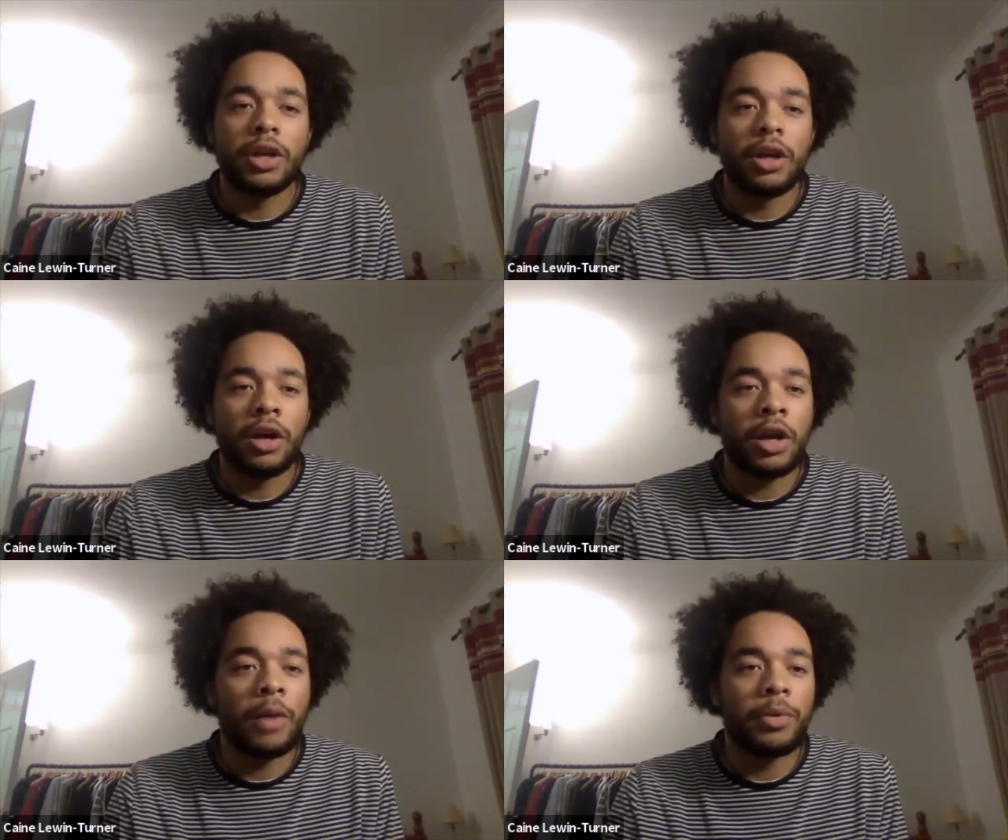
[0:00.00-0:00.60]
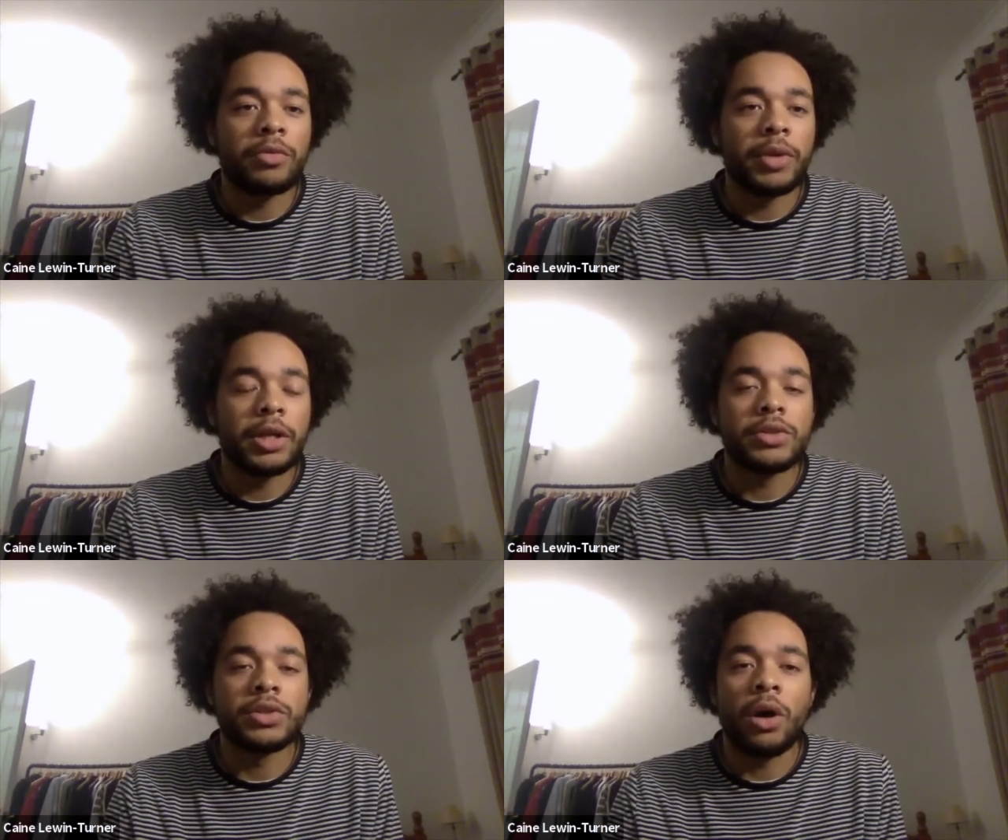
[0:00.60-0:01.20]
a couple of
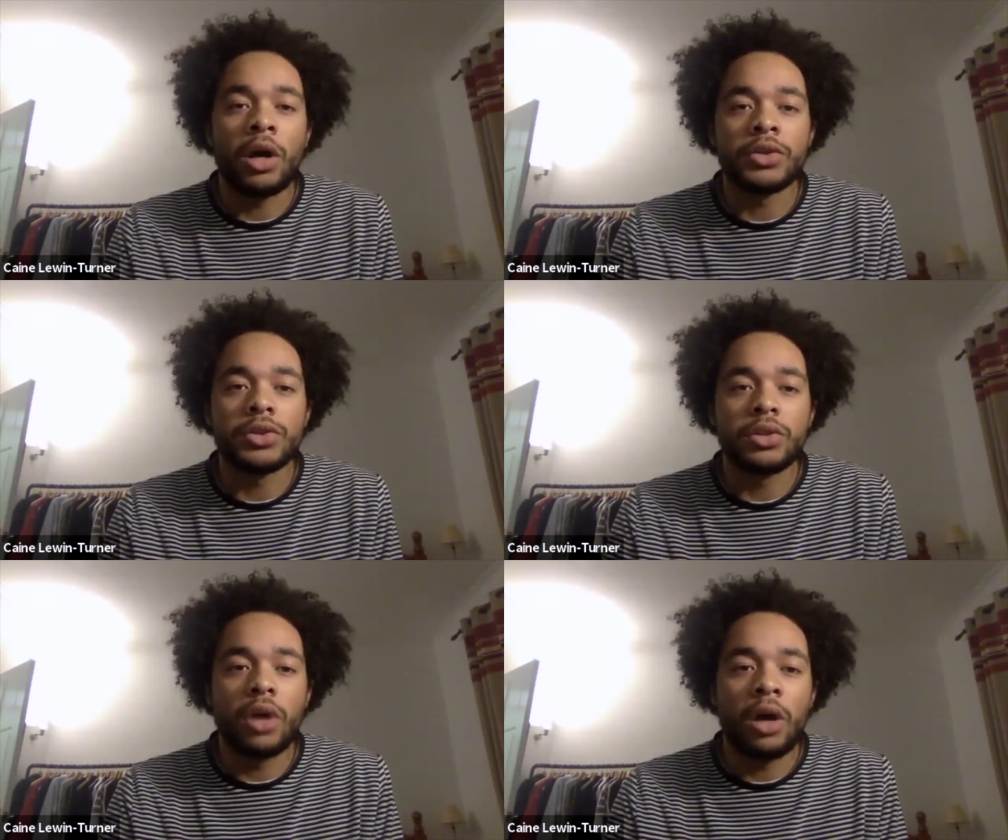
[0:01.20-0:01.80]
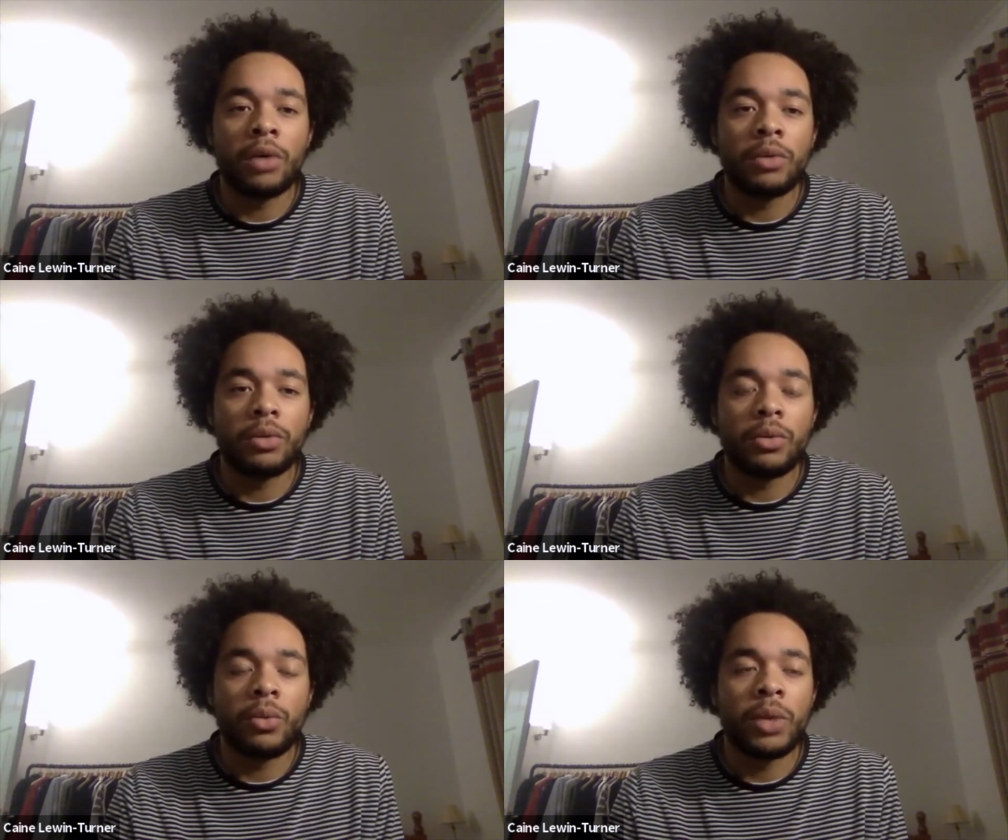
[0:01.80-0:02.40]
minutes, so I'll
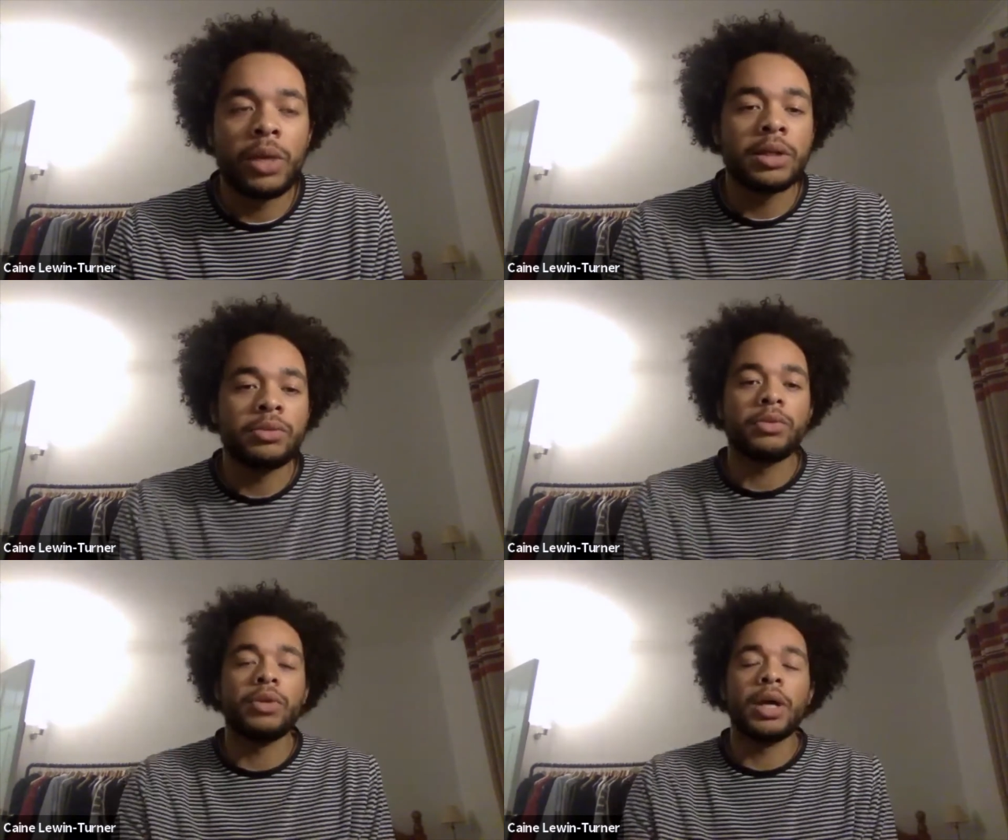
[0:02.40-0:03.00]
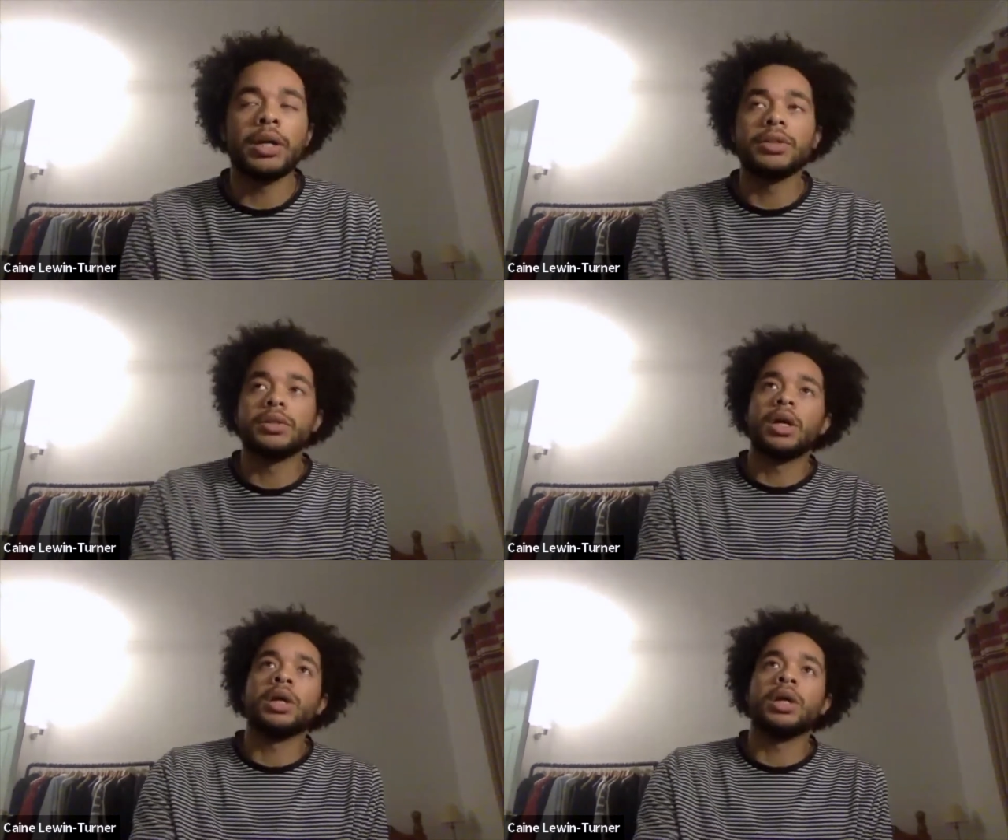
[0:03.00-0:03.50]
quickly reflect